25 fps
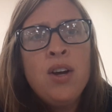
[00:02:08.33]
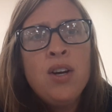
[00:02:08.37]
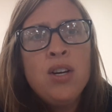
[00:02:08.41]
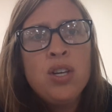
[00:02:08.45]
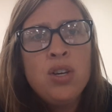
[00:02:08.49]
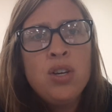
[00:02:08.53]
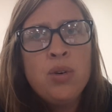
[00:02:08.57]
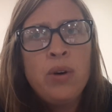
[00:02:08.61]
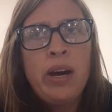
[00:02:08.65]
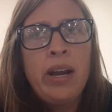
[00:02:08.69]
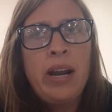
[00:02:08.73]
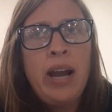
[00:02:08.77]

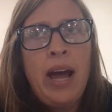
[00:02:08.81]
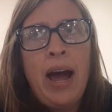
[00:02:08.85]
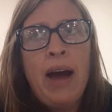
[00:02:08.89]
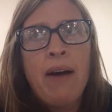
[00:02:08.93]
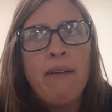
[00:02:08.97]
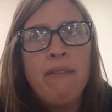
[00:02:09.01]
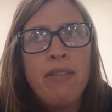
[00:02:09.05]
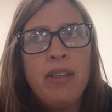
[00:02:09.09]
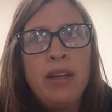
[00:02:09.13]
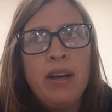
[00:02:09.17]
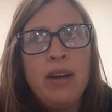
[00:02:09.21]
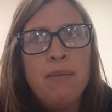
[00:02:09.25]
you can
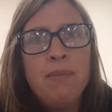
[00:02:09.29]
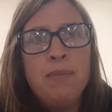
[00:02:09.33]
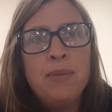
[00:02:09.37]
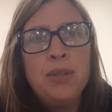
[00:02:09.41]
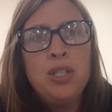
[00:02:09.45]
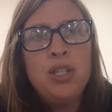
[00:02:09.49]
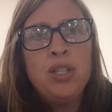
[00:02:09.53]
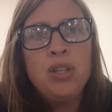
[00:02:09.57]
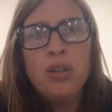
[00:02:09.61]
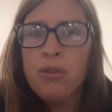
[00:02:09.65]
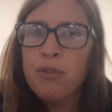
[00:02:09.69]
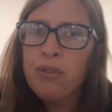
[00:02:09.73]
have
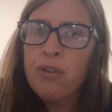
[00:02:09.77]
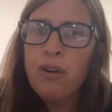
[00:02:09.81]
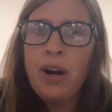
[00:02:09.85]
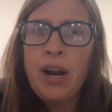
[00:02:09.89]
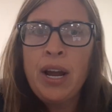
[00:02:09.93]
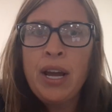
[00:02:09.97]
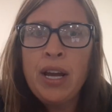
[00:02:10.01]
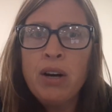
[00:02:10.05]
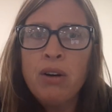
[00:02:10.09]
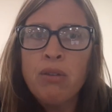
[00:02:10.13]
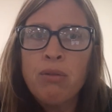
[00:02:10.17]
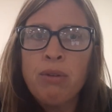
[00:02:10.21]
them do for
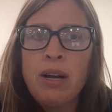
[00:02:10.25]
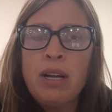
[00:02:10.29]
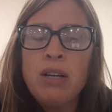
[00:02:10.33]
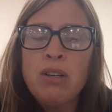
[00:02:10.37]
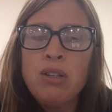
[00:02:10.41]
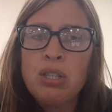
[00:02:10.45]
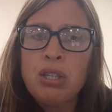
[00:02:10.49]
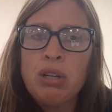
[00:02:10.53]
ankle range.